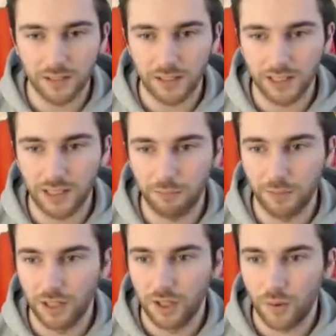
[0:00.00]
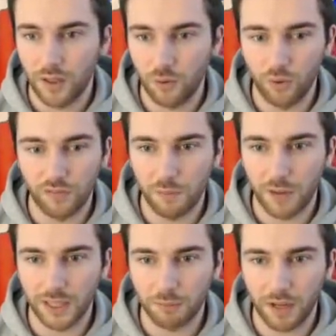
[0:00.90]
Um, get the Hall of Fame
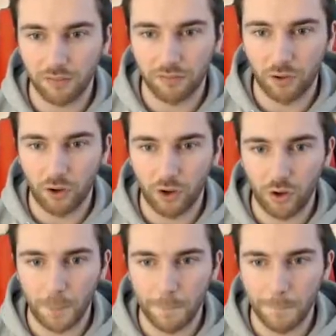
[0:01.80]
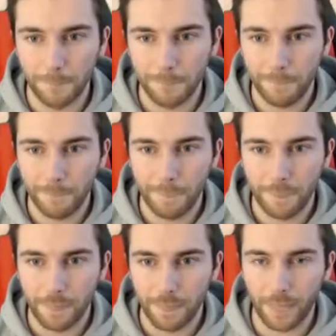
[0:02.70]
badge pack from
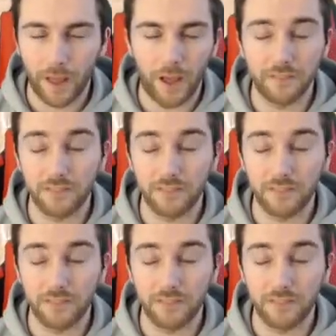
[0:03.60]
uh, the